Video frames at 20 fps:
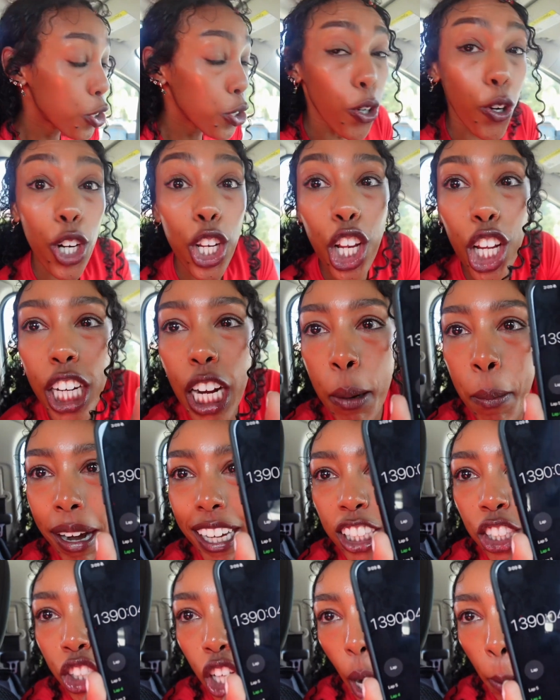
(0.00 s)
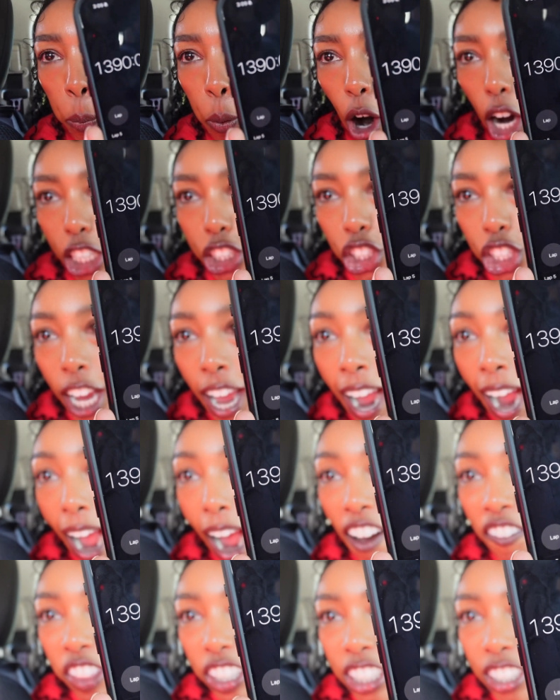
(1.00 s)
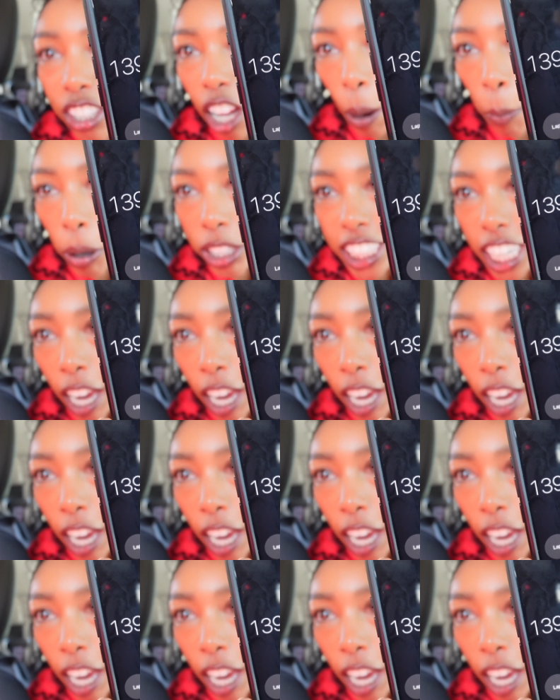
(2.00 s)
Dude, look at my stopwatch. I have this stopwatch.